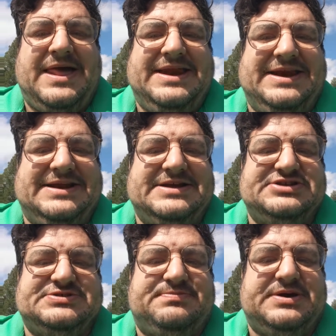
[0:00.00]
in any
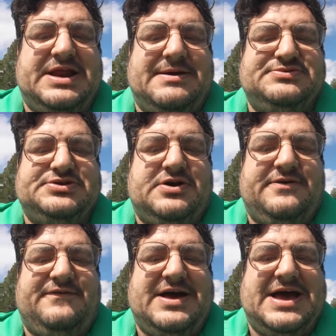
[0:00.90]
discipline I'm
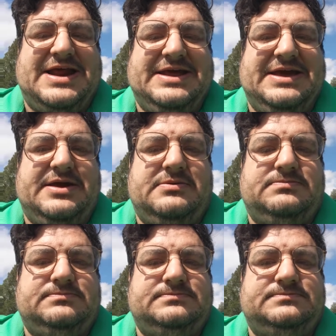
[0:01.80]
certified in.